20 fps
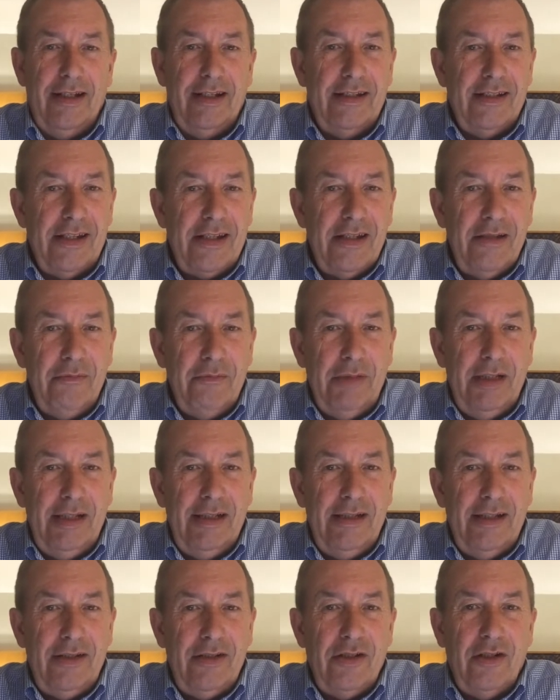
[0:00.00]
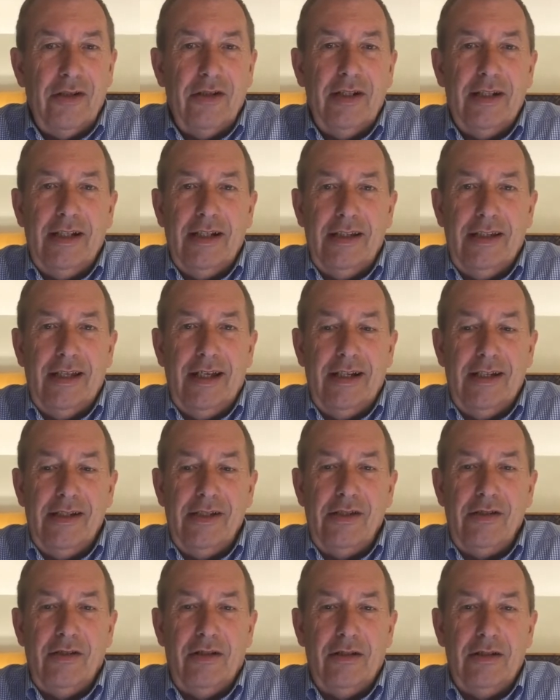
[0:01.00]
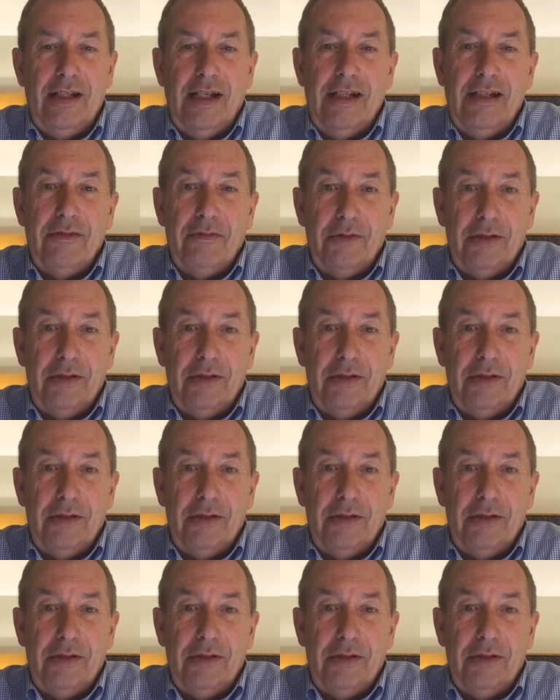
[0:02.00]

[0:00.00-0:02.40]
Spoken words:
It doesn't mean that you're going to get that install date.